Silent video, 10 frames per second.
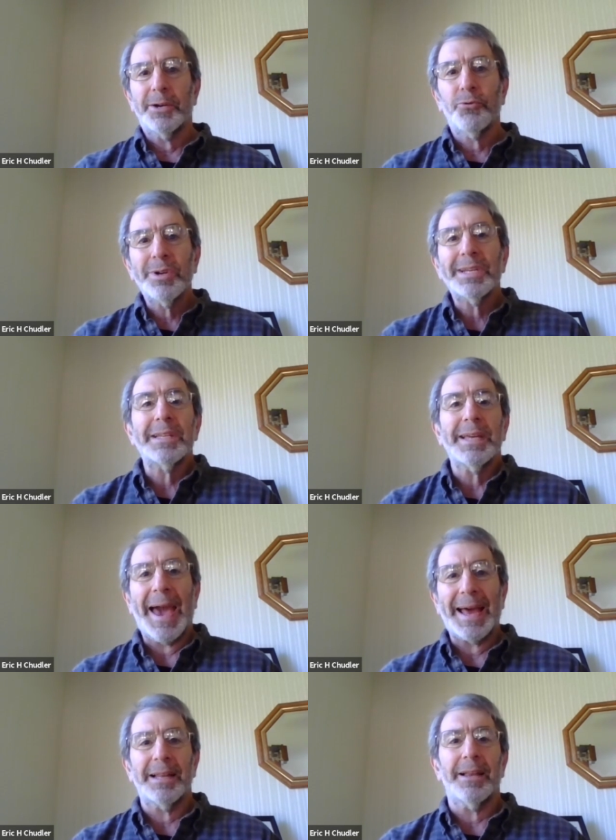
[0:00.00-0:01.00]
critically
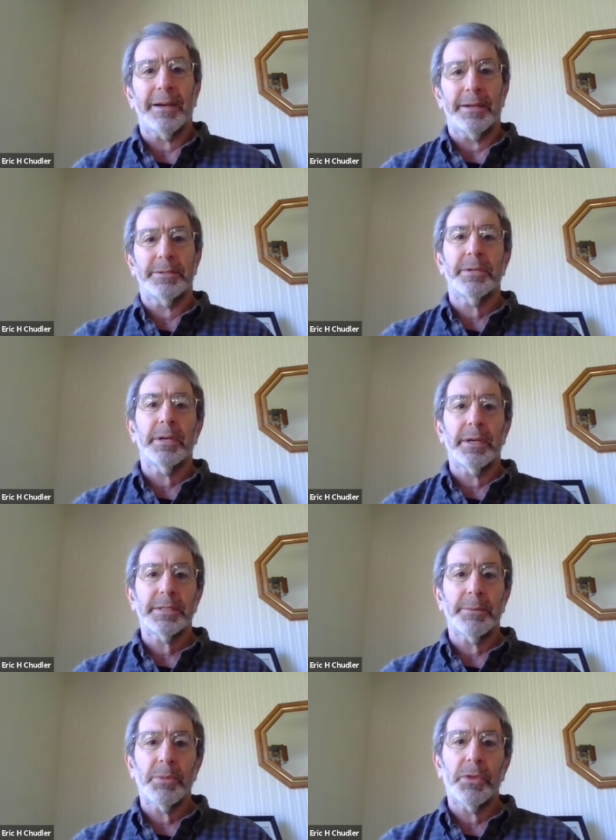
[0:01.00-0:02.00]
analyze
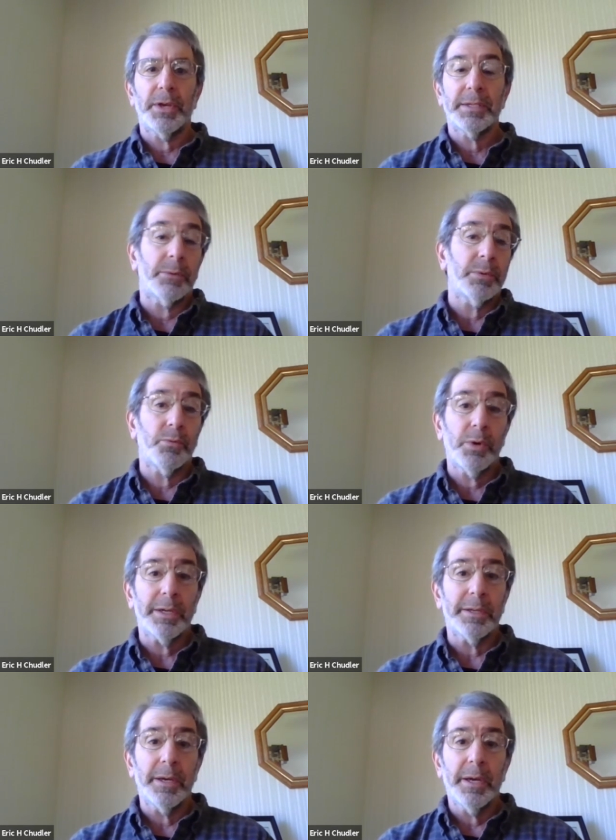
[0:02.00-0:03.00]
some of the things that we read.